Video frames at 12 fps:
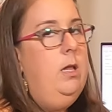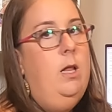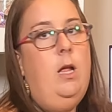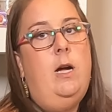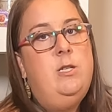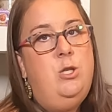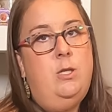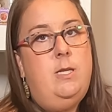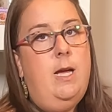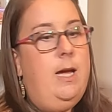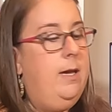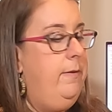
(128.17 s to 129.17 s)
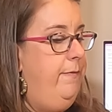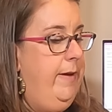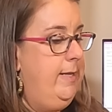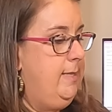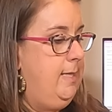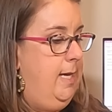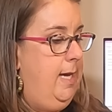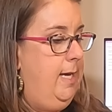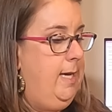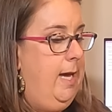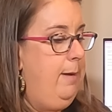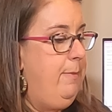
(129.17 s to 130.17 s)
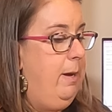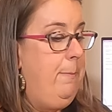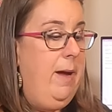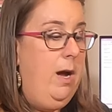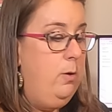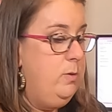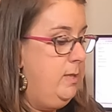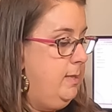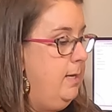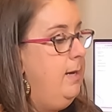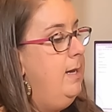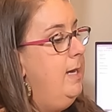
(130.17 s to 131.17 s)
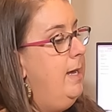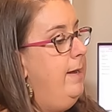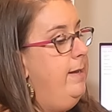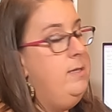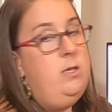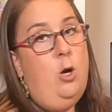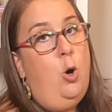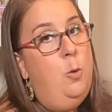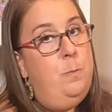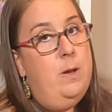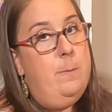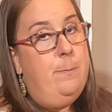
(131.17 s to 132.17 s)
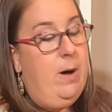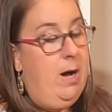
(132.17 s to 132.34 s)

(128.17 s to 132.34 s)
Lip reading: Logitech fancy gaming mouse. It is open